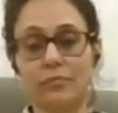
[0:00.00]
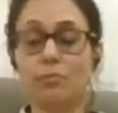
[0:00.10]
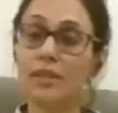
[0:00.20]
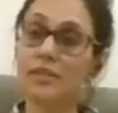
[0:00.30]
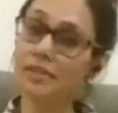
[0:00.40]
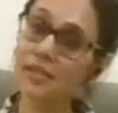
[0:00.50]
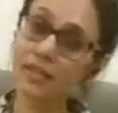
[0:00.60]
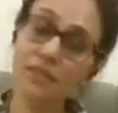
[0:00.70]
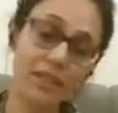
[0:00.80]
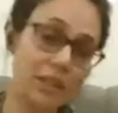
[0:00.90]
but still
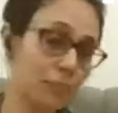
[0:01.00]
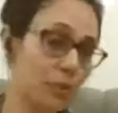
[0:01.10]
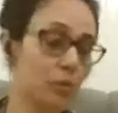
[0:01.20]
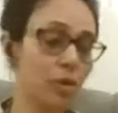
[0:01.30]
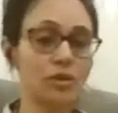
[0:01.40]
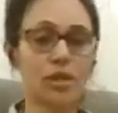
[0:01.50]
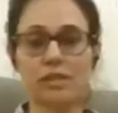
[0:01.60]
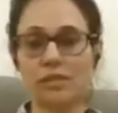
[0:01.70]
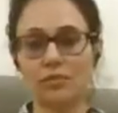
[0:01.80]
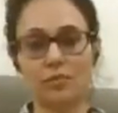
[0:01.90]
they will keep
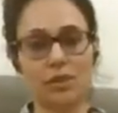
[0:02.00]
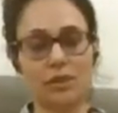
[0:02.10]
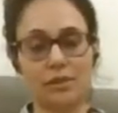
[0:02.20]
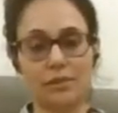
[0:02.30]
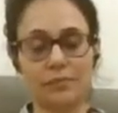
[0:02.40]
apologizing for things